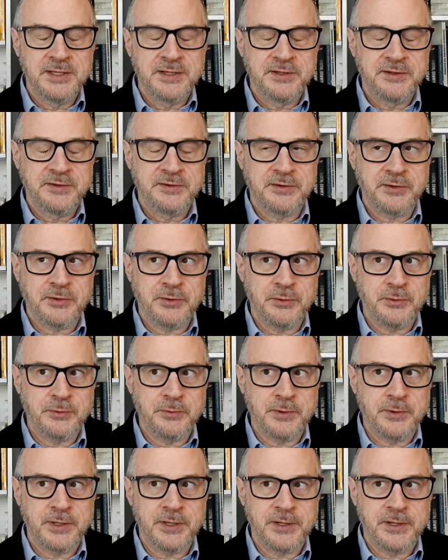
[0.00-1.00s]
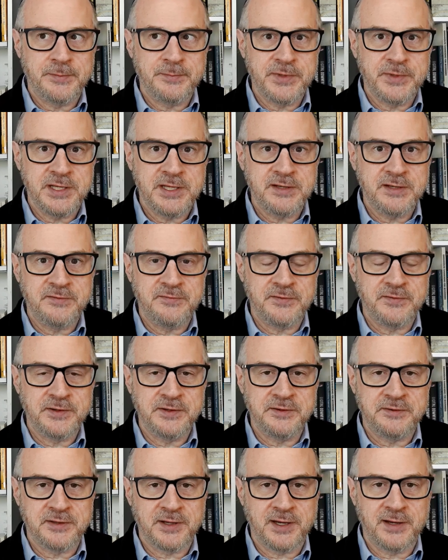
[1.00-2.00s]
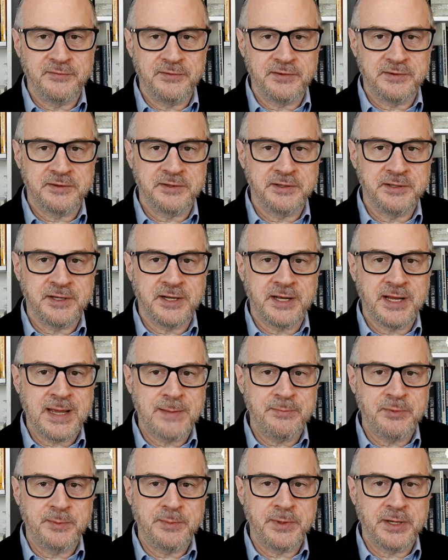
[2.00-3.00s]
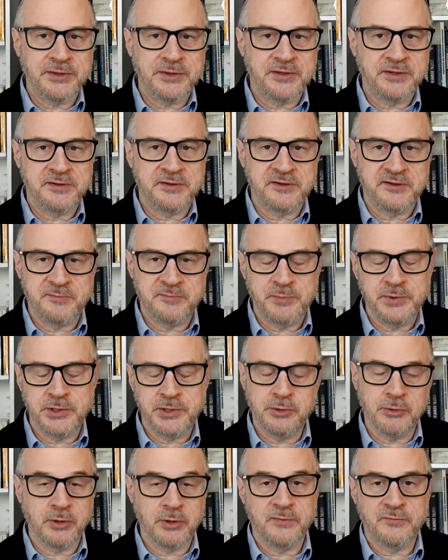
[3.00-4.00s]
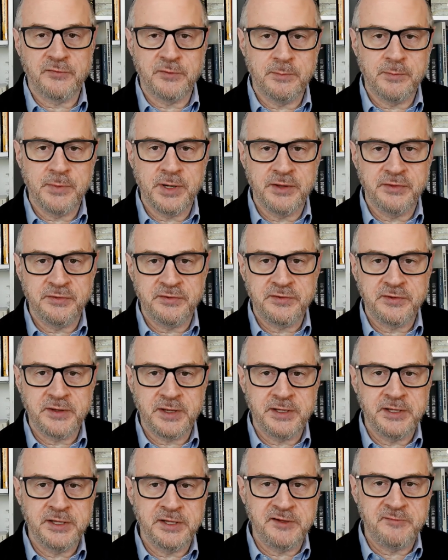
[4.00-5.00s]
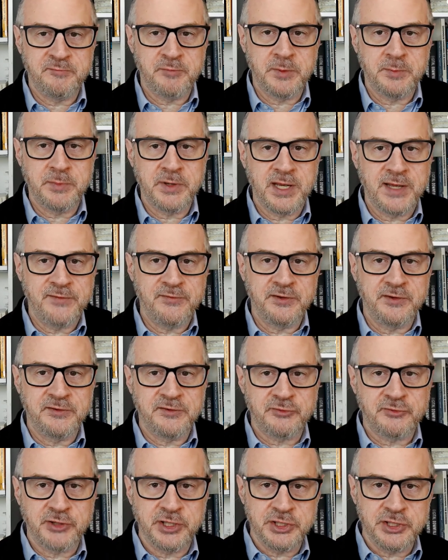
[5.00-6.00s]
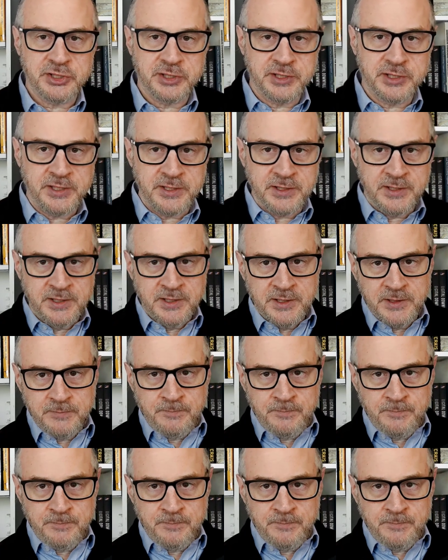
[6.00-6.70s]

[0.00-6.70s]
So Eve is obviously not happy about this. This has been going on for months, and he's been behaving strangely.